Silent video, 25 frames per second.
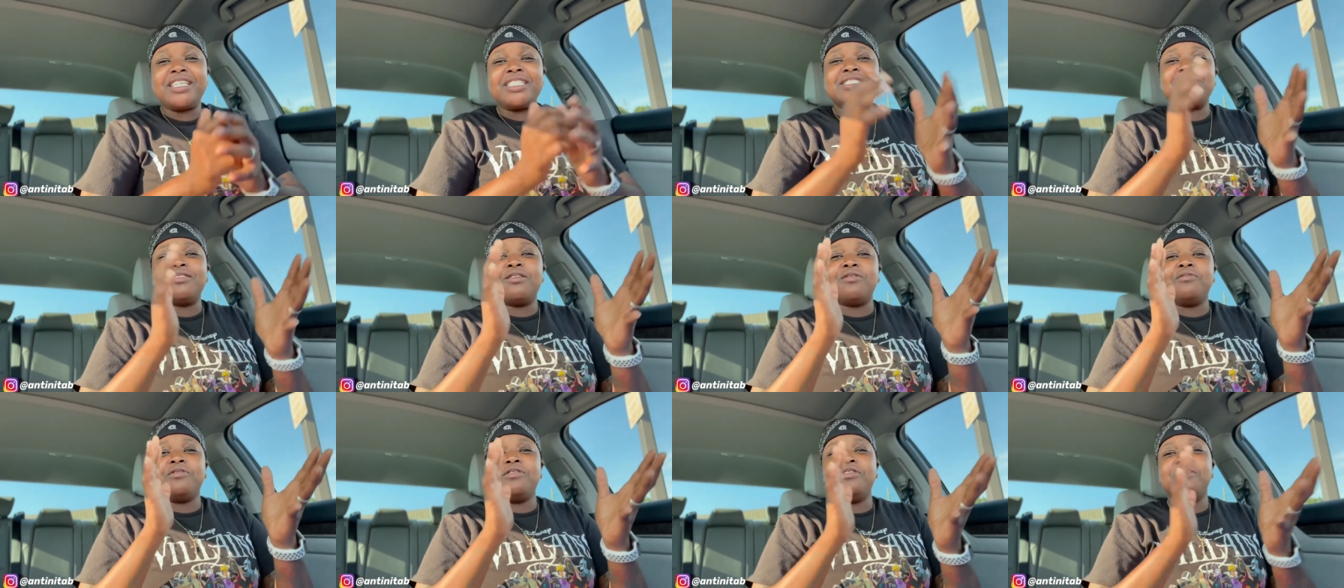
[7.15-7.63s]

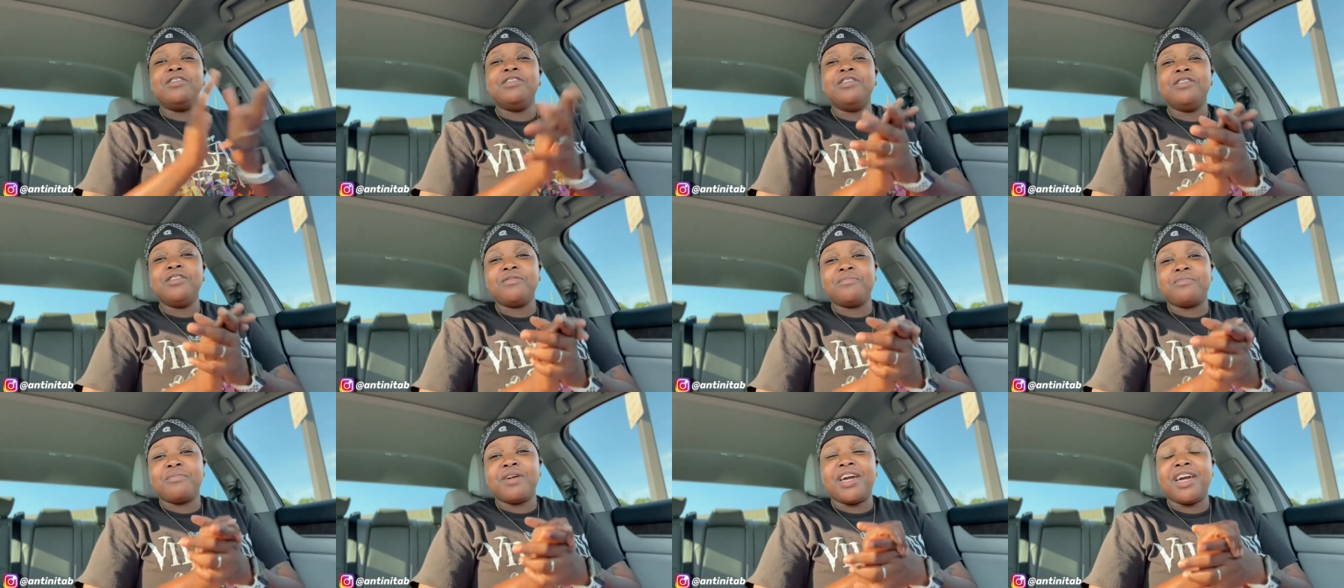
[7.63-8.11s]
So
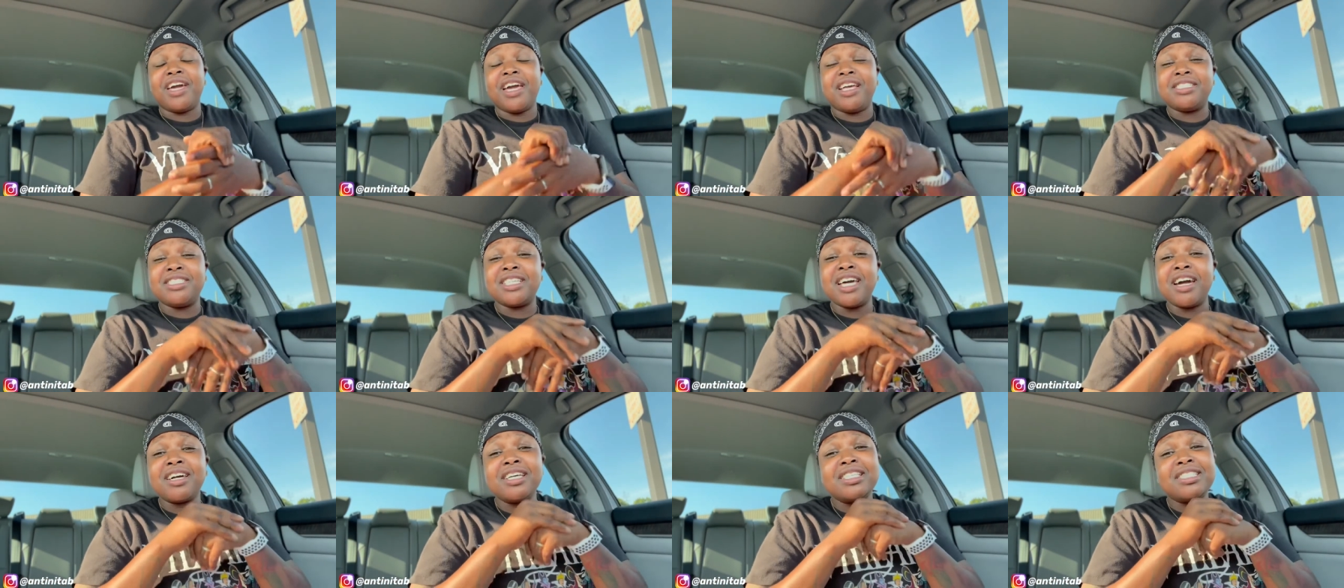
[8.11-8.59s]
look, man,
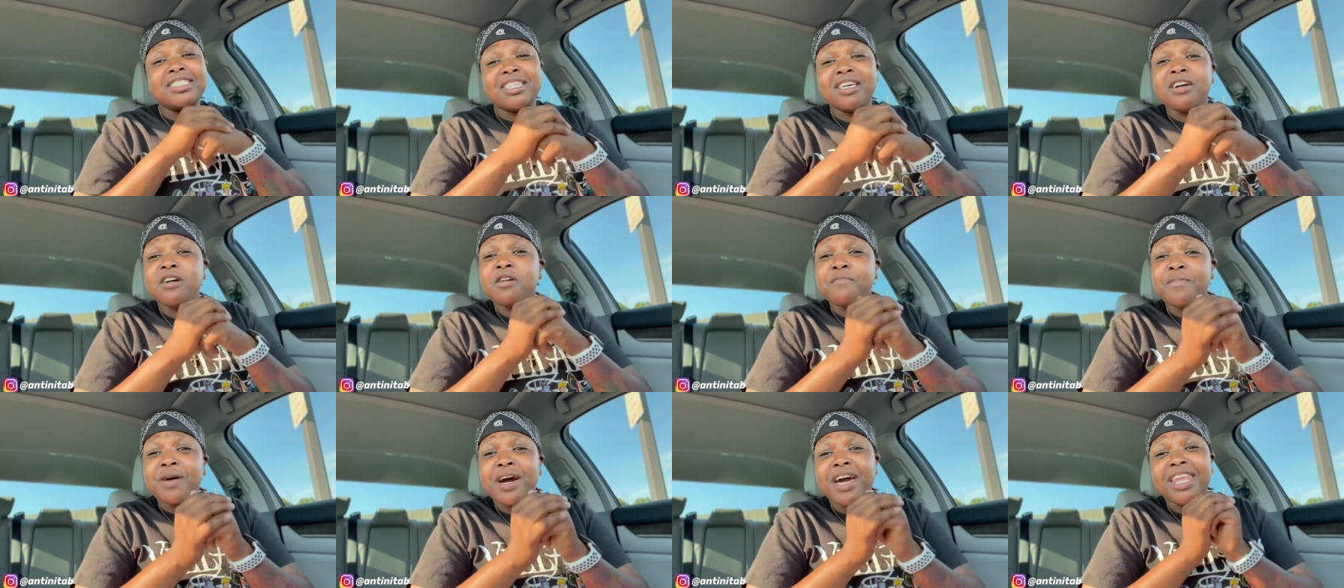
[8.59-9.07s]
as y'all can
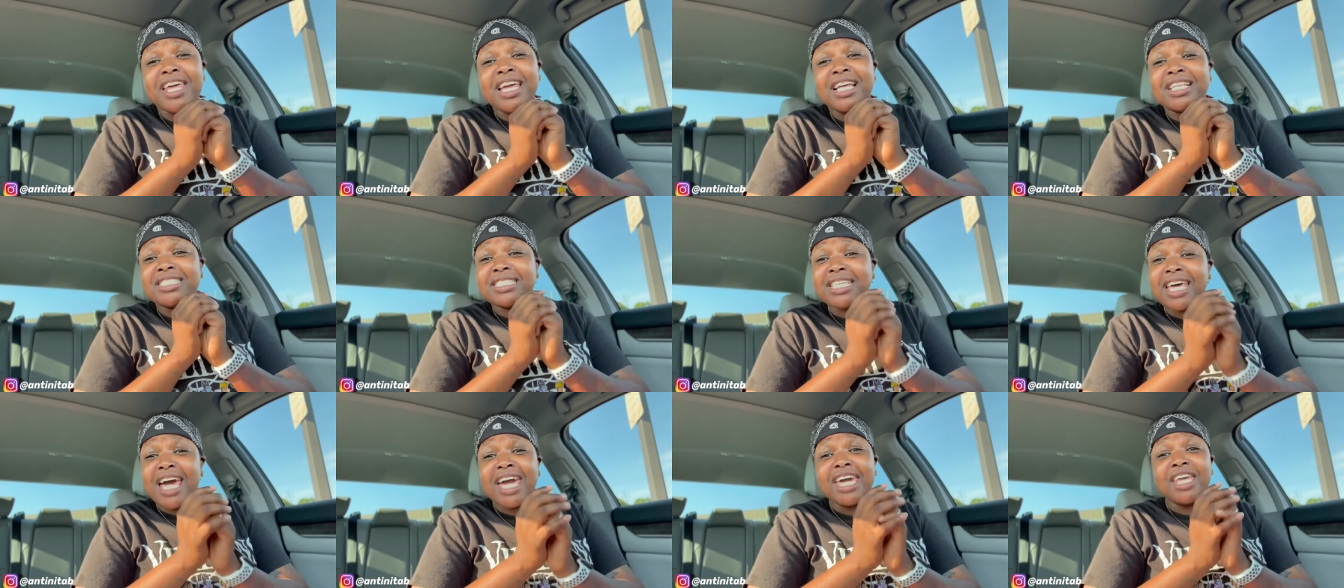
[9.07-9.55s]
tell by
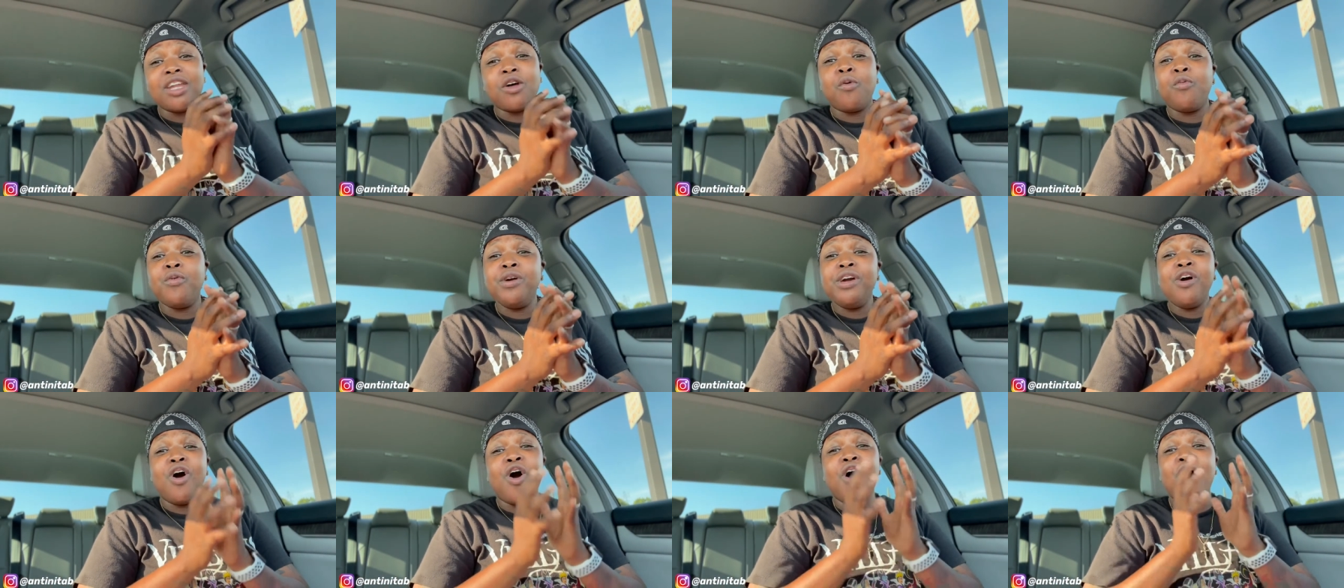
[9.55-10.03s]
that title,
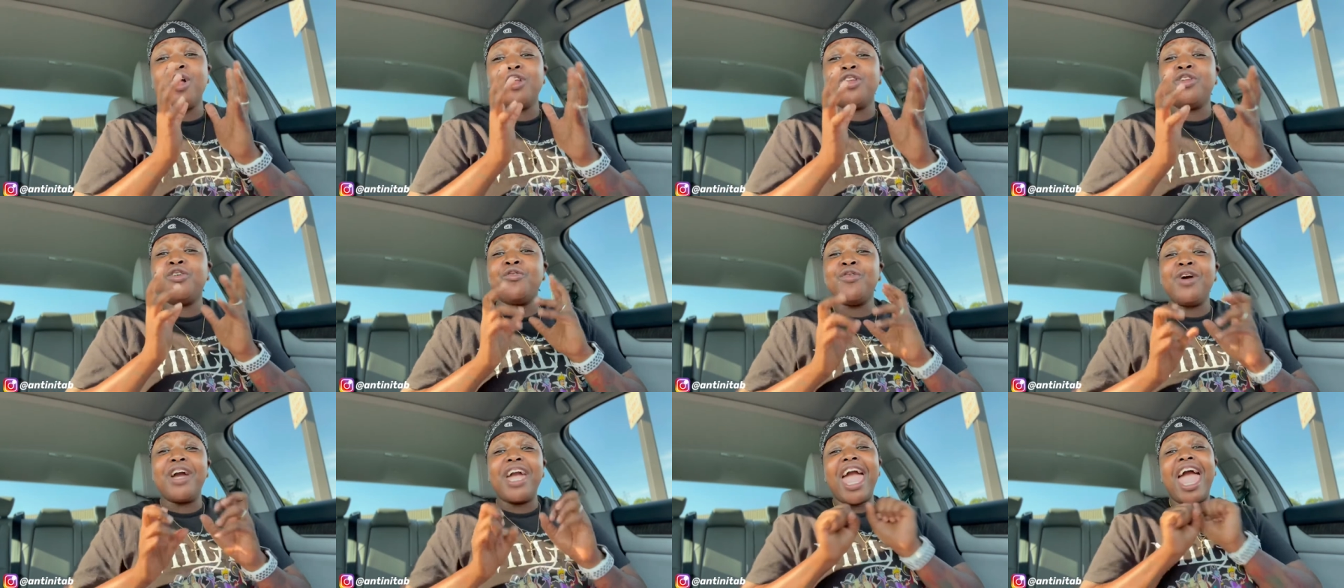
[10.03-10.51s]
we are
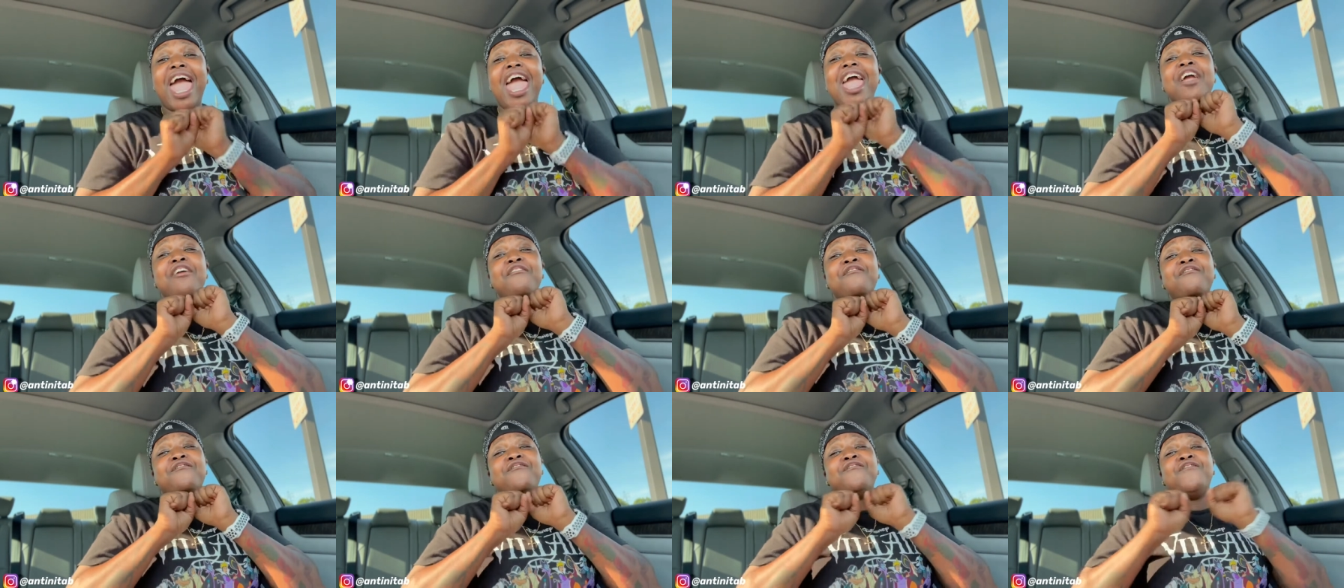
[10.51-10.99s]
doing
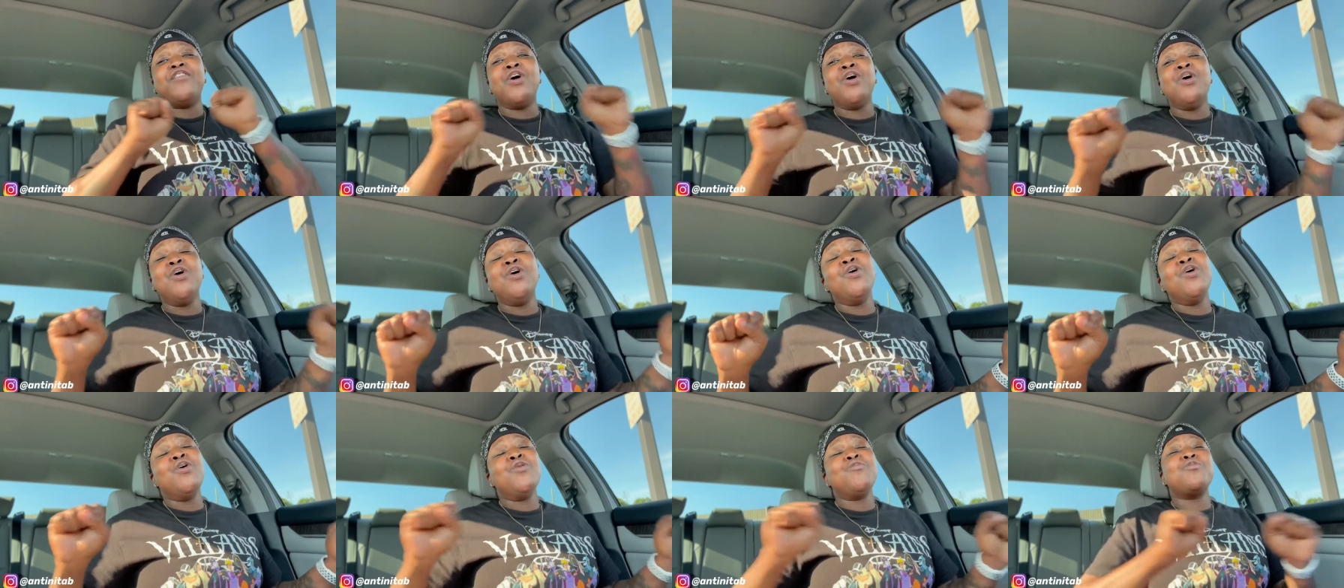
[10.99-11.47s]
a
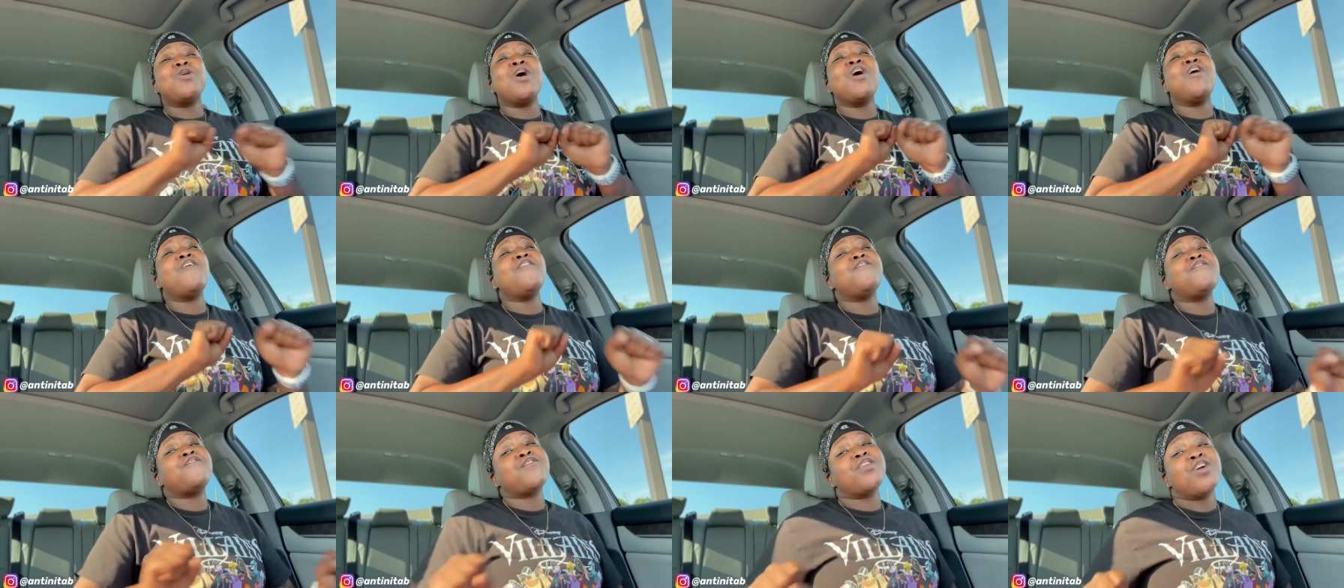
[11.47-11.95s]
food
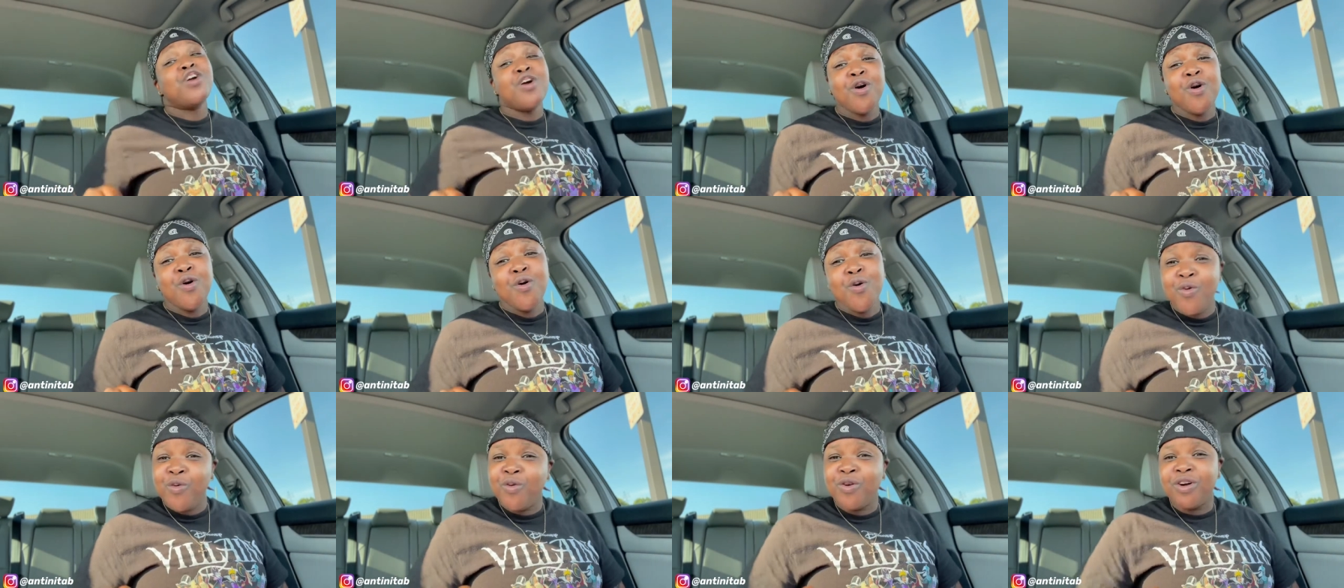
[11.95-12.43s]

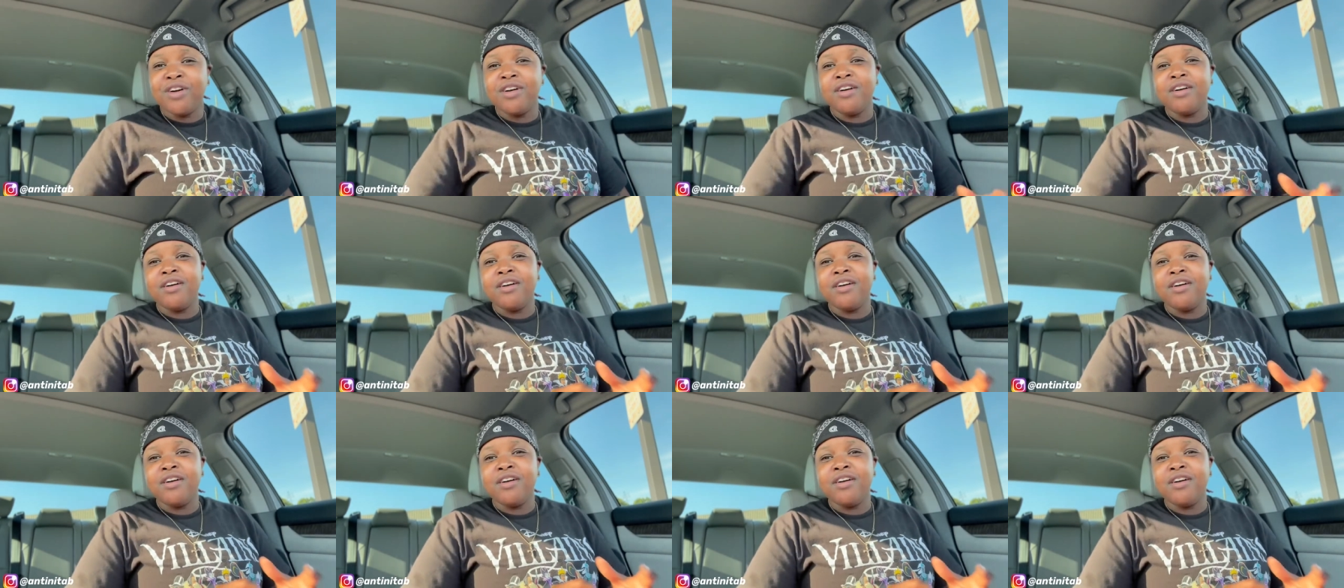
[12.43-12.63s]
review.